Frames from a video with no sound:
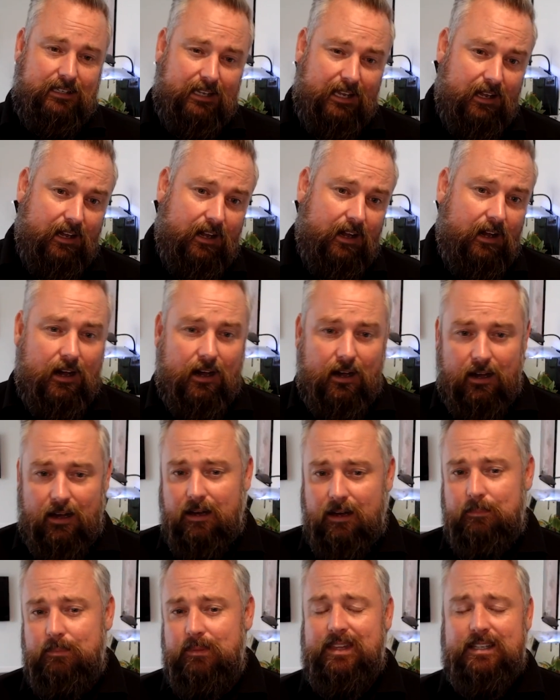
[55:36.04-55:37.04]

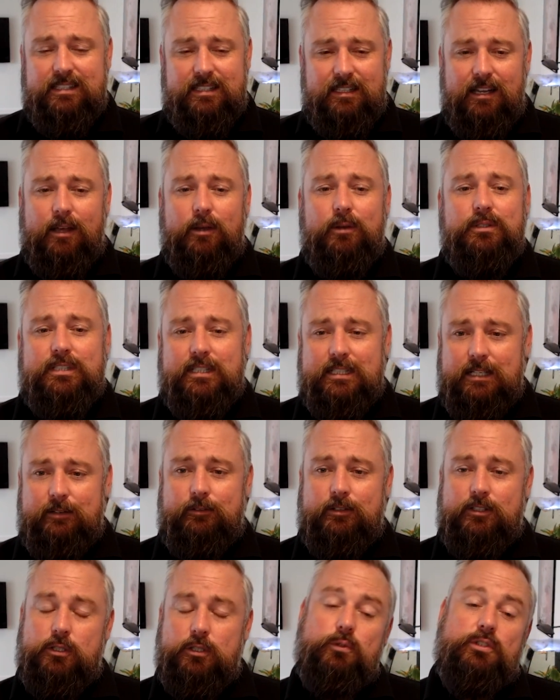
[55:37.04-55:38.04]
GitHub. There's loads of
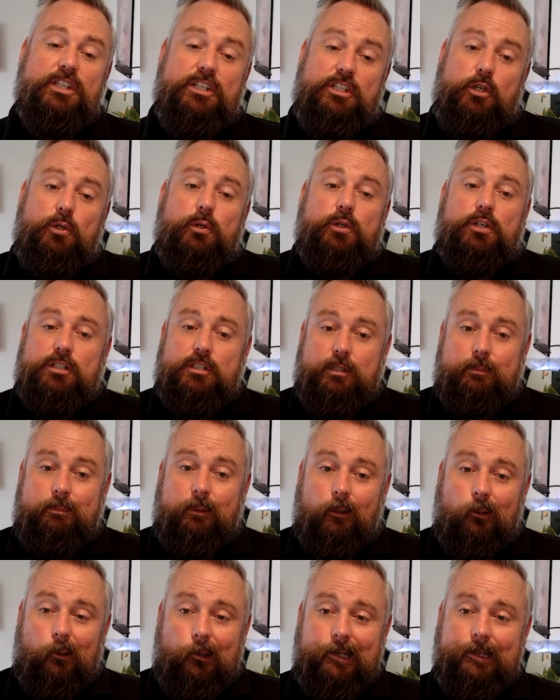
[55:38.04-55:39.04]
different tools that you can
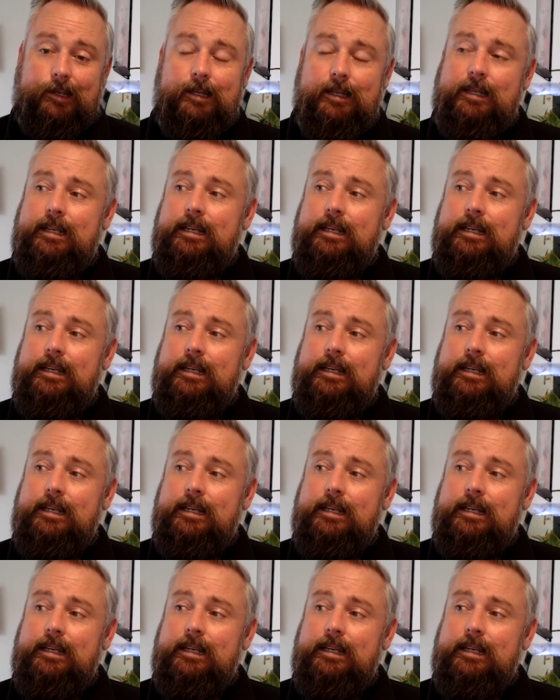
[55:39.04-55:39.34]
deploy.